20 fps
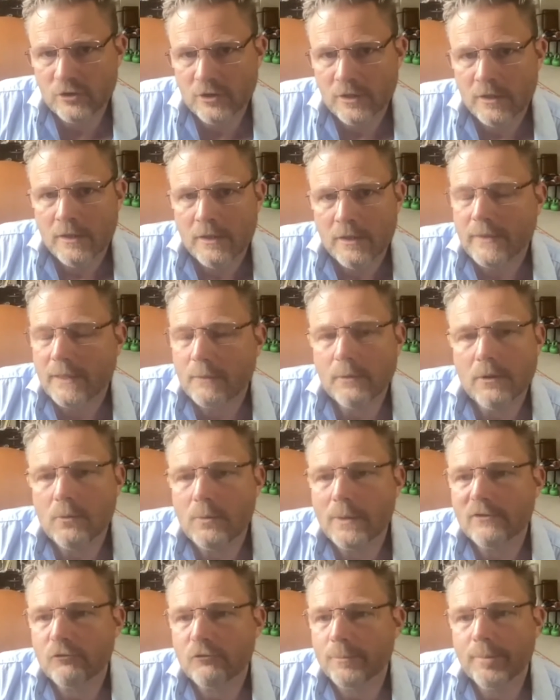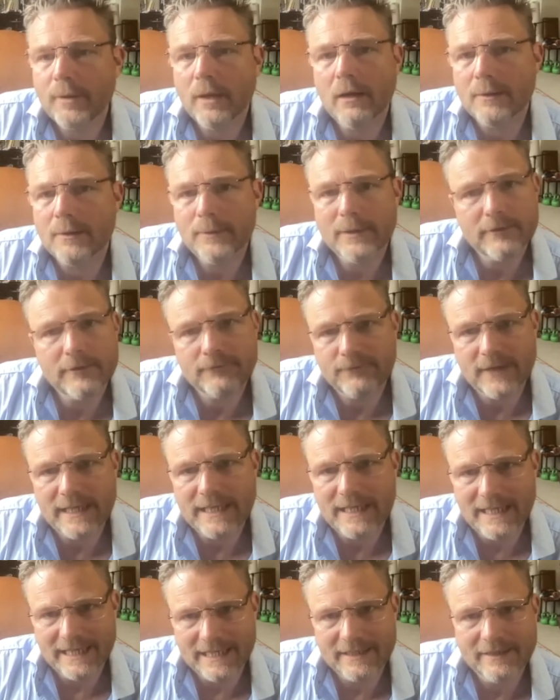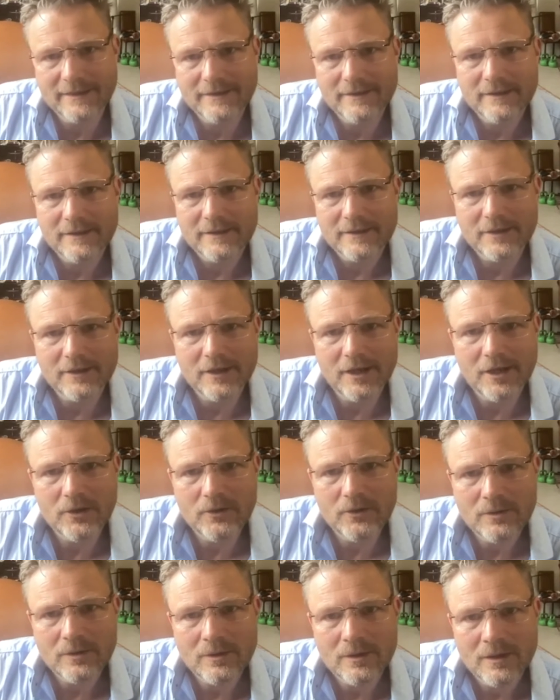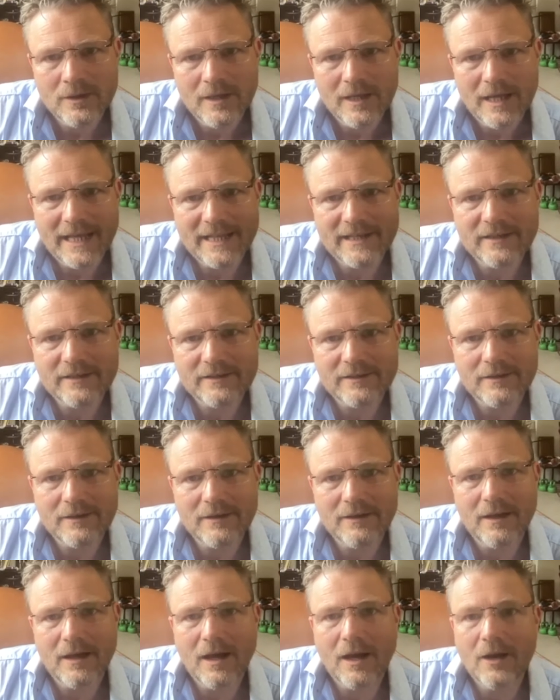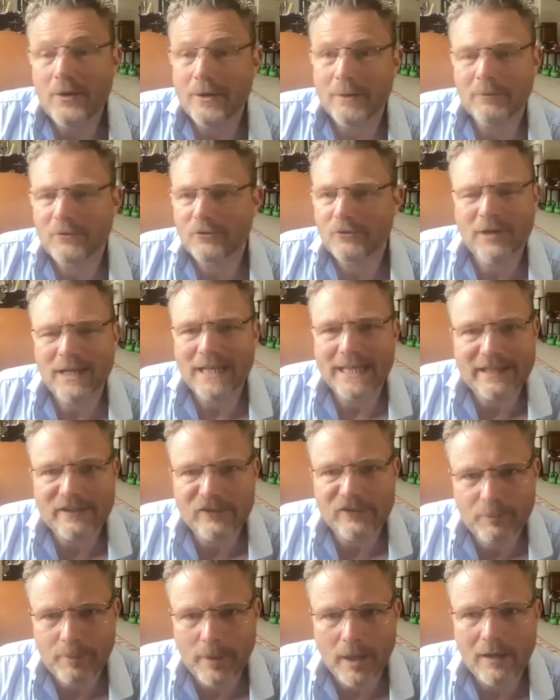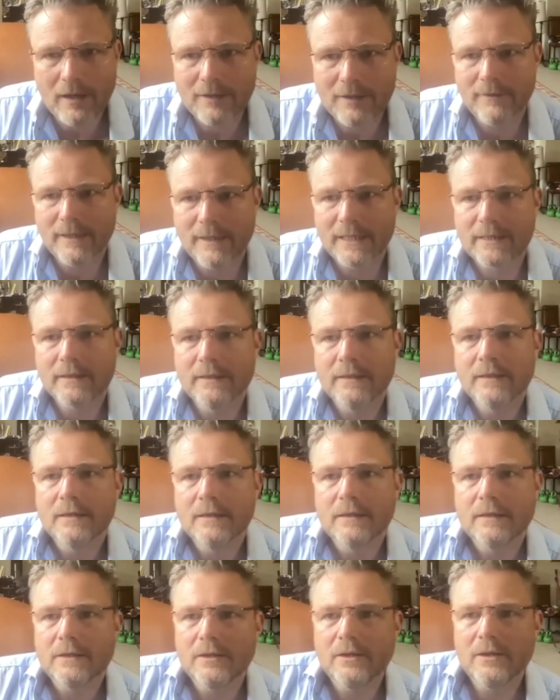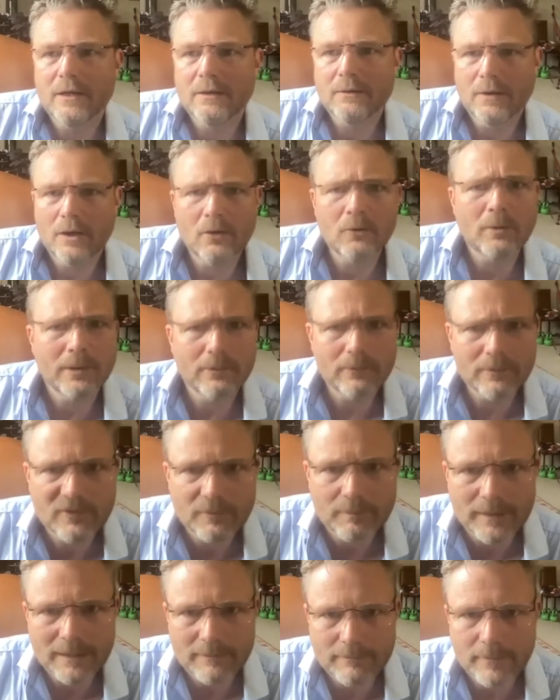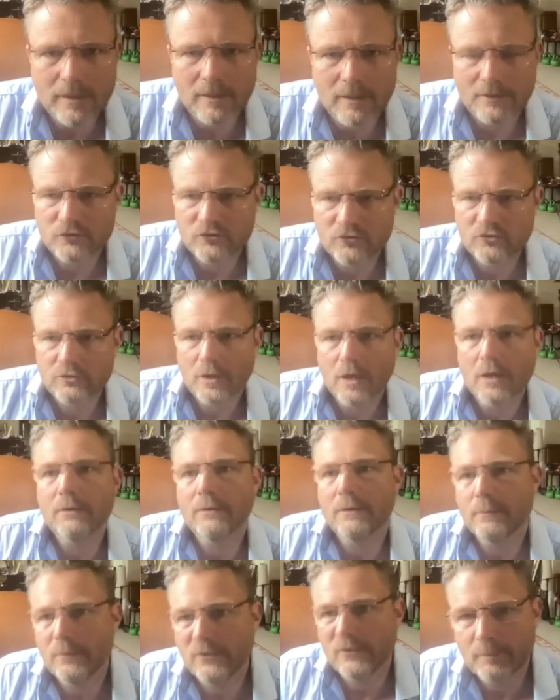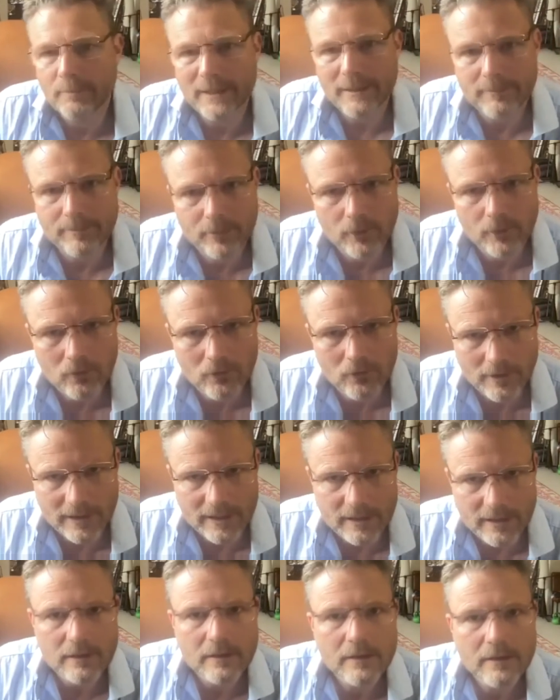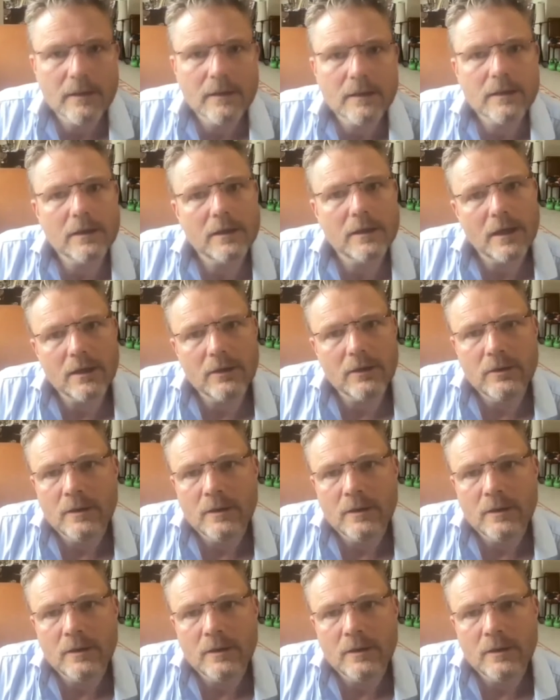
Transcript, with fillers: They will always reply with a feeling, you know, and oh, it was really inspiring, you know, oh, it was a bit much, oh, it was a bit boring, you know.